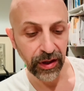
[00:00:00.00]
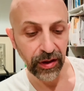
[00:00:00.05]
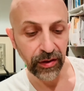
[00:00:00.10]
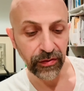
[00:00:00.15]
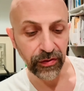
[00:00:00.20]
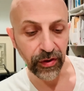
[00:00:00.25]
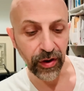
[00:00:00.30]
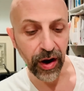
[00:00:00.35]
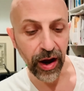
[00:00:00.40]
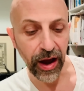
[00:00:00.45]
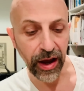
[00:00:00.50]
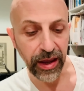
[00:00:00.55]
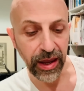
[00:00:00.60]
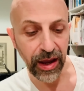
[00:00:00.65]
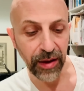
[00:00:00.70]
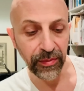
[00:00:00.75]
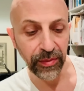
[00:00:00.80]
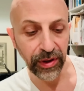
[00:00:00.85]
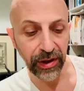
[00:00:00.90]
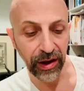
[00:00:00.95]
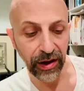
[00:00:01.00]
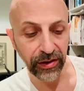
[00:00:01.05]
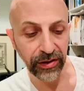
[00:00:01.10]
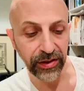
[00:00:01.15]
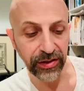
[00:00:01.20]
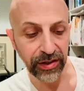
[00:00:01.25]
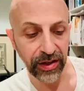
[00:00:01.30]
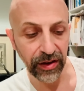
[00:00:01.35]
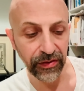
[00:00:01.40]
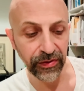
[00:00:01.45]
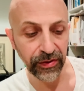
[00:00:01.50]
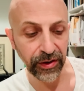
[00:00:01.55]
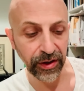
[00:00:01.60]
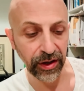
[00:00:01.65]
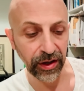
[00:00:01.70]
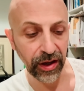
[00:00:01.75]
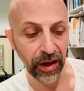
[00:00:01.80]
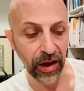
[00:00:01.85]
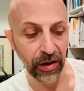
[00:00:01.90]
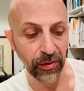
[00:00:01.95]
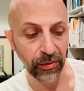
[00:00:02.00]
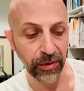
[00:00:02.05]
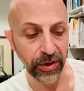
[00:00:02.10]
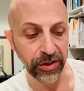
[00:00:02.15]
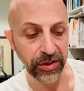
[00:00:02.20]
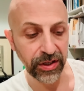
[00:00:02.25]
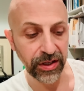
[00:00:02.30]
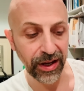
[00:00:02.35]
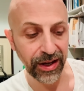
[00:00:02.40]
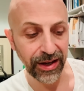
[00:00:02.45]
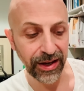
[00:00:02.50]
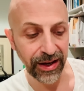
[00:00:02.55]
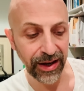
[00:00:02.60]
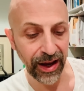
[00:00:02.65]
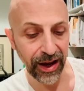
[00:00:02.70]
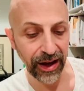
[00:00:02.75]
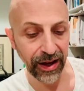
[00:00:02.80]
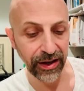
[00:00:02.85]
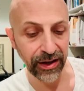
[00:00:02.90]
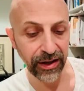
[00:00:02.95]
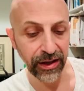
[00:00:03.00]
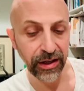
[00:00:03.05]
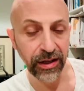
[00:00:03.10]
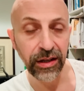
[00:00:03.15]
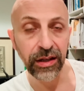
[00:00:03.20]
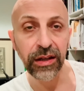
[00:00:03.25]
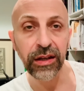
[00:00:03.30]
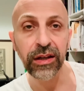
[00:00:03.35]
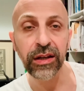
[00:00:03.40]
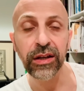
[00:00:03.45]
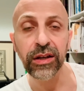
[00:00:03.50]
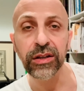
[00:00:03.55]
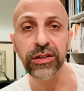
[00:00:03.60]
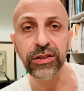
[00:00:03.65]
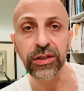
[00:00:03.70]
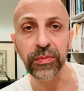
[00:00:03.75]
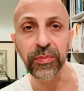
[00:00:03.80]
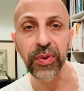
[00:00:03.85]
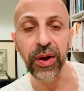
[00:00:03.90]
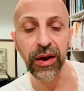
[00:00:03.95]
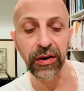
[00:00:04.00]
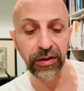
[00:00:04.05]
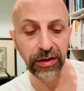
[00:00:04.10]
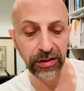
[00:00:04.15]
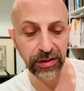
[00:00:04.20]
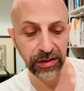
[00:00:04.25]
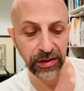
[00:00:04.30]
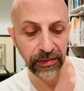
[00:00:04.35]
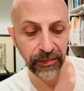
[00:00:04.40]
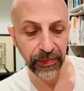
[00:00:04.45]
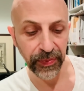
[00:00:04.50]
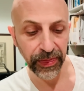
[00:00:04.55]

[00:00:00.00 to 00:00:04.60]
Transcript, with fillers: For I am long suffering, and wish that none should perish.